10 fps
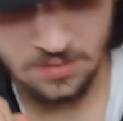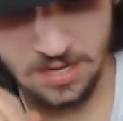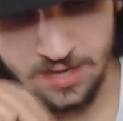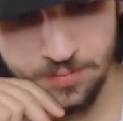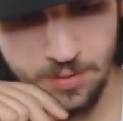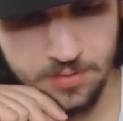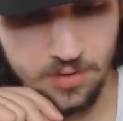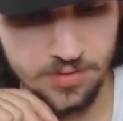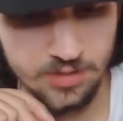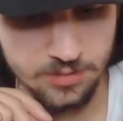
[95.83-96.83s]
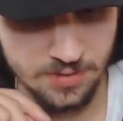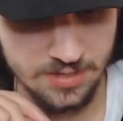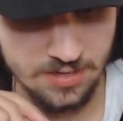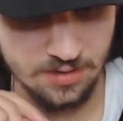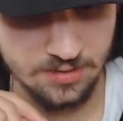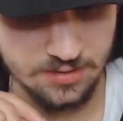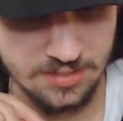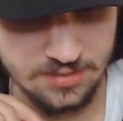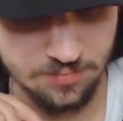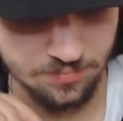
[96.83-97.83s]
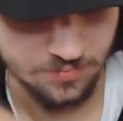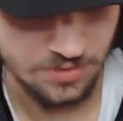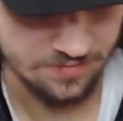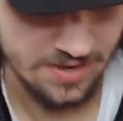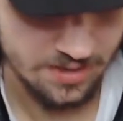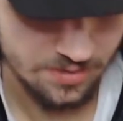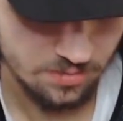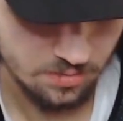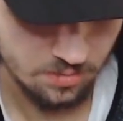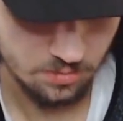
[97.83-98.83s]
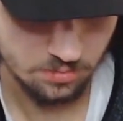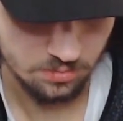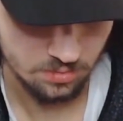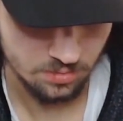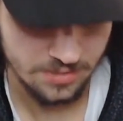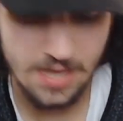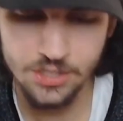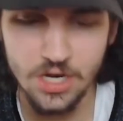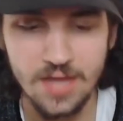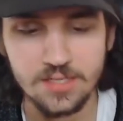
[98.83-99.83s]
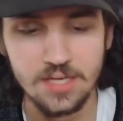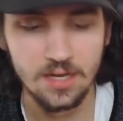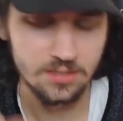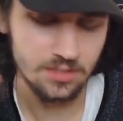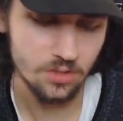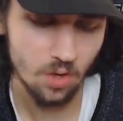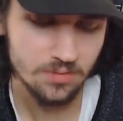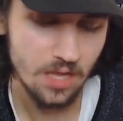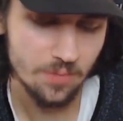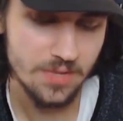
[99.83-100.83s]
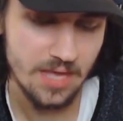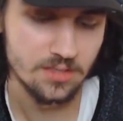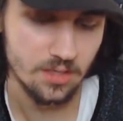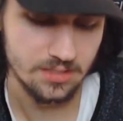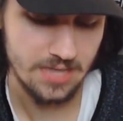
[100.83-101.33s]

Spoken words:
I could probably go Heal Spirit here and get some good value. That giant skeleton, don't tell me that's on